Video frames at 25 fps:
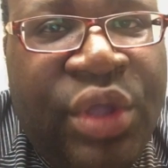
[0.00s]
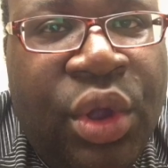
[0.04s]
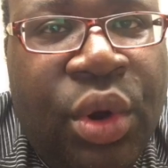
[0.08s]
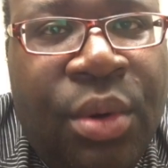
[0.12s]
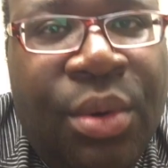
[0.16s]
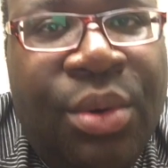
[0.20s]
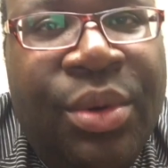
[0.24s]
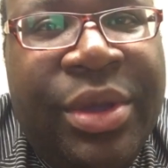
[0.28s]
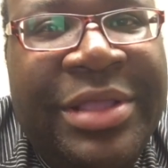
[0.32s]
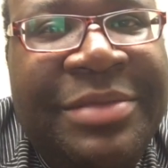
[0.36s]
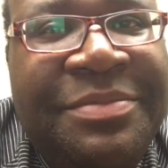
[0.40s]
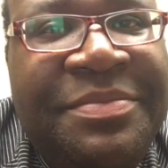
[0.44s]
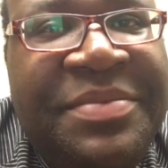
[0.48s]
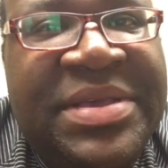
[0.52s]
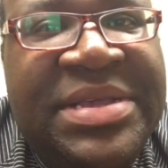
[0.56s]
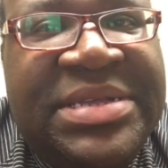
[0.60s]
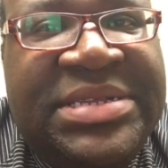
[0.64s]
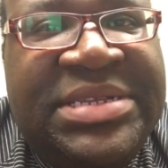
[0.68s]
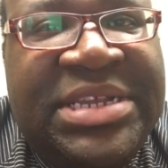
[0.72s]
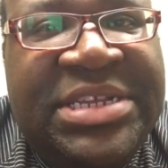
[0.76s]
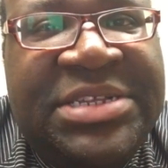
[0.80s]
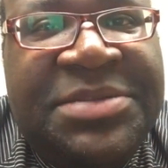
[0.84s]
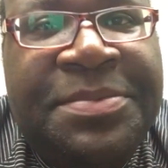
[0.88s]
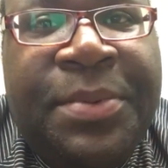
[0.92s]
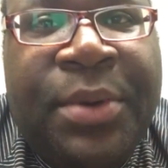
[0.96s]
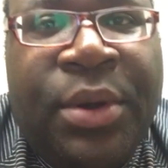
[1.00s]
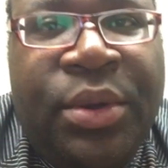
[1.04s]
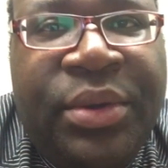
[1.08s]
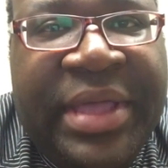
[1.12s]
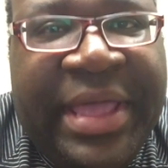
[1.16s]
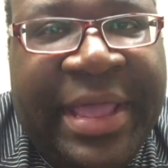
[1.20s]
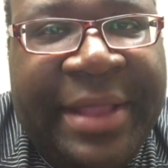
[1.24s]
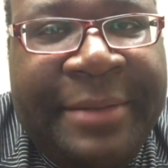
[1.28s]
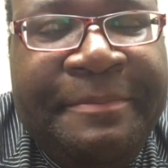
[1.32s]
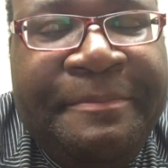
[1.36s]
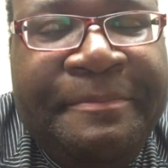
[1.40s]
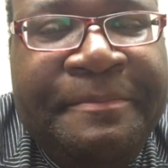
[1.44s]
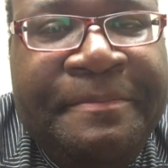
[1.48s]
the groin piece is
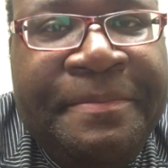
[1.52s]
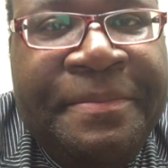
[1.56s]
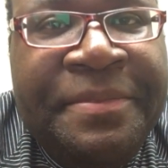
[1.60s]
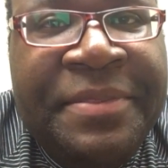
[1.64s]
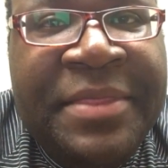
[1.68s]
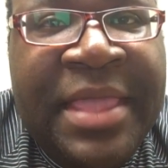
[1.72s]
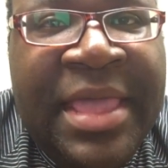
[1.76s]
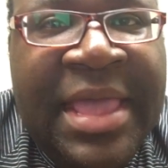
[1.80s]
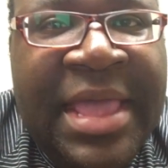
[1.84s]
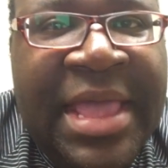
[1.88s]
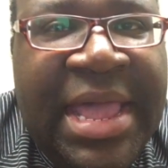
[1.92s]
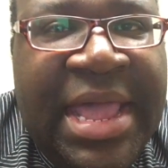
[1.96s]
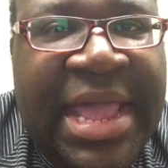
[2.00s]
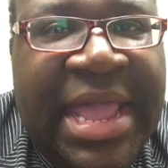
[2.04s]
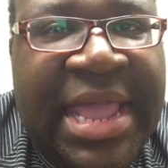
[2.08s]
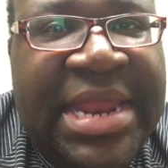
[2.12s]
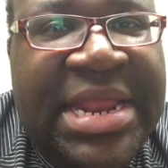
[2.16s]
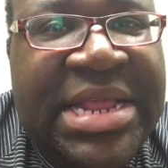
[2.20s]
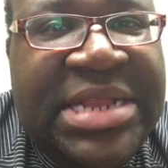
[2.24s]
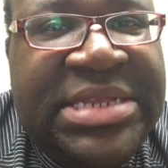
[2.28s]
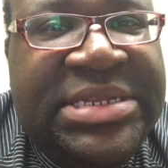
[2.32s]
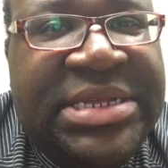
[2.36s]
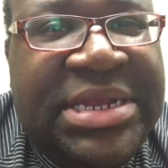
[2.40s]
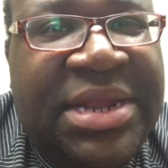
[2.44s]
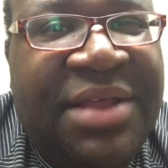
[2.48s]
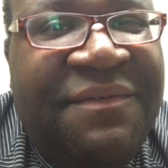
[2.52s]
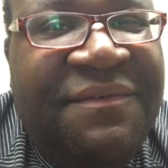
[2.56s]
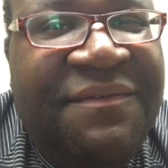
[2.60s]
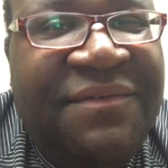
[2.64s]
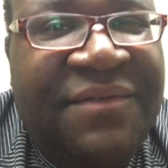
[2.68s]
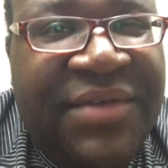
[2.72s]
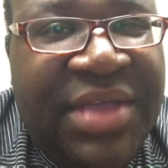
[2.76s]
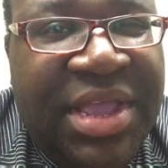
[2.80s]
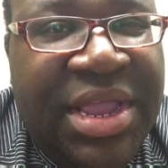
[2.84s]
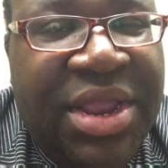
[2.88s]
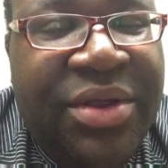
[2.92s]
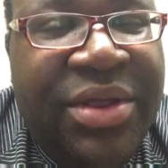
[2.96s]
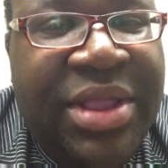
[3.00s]
broken and it's in a
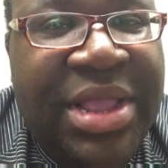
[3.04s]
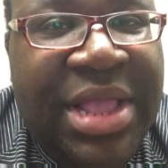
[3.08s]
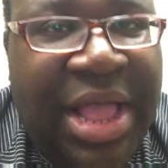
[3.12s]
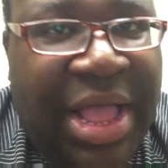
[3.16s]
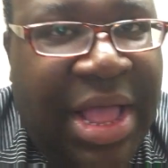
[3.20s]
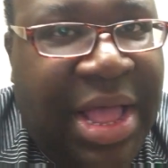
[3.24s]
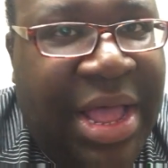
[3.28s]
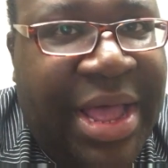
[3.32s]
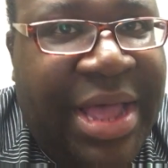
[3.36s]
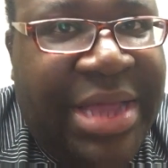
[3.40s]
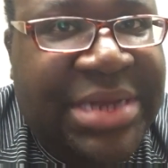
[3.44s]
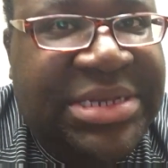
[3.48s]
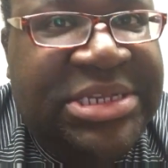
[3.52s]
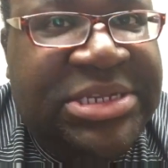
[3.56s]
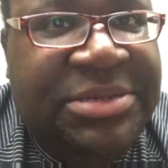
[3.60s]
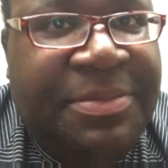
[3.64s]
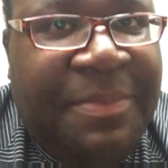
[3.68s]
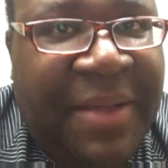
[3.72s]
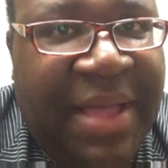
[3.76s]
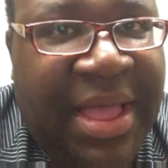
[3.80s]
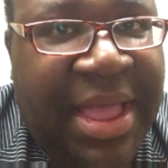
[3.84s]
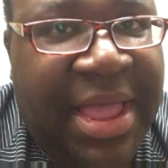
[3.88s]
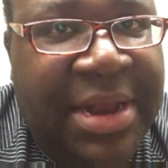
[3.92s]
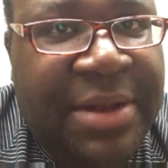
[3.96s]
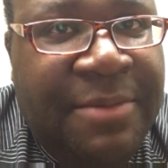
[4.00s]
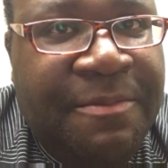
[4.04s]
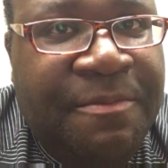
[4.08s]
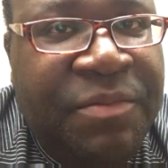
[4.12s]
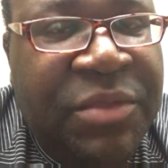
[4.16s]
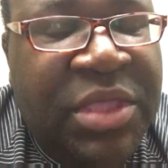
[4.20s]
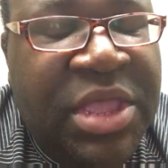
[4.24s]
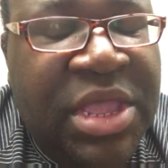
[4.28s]
very odd spot.